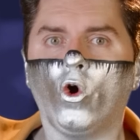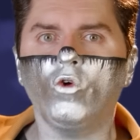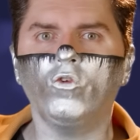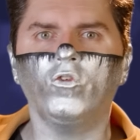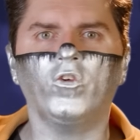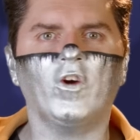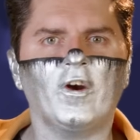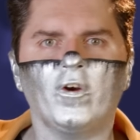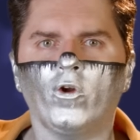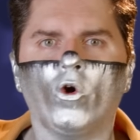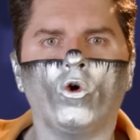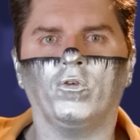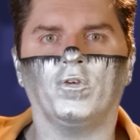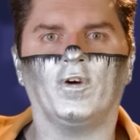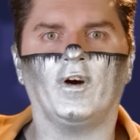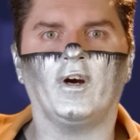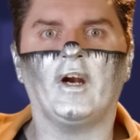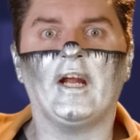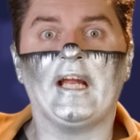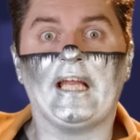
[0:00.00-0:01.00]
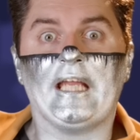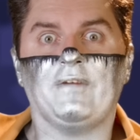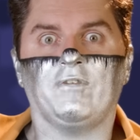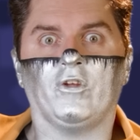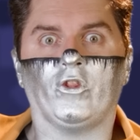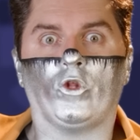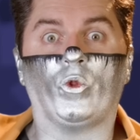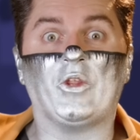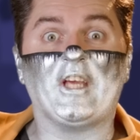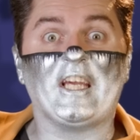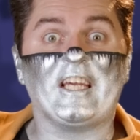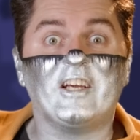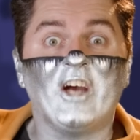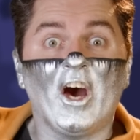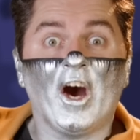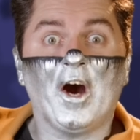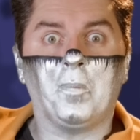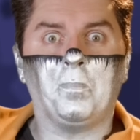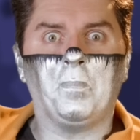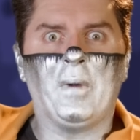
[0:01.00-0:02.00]
over and over, even though they
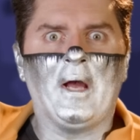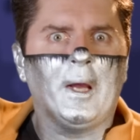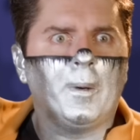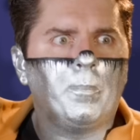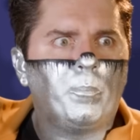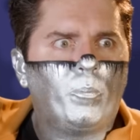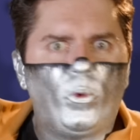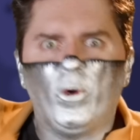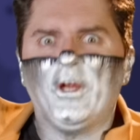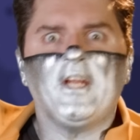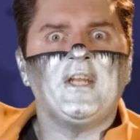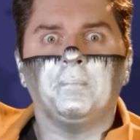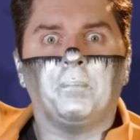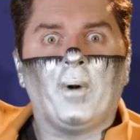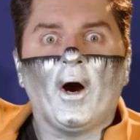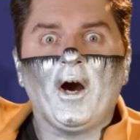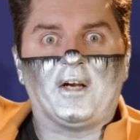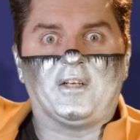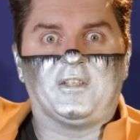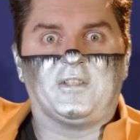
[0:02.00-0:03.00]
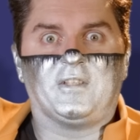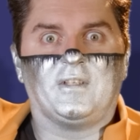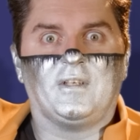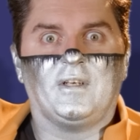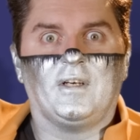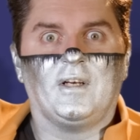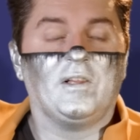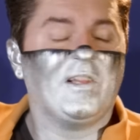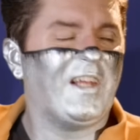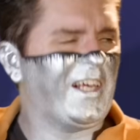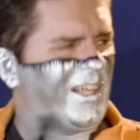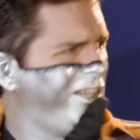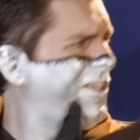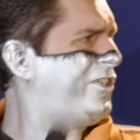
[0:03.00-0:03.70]
come pre-debunked. Like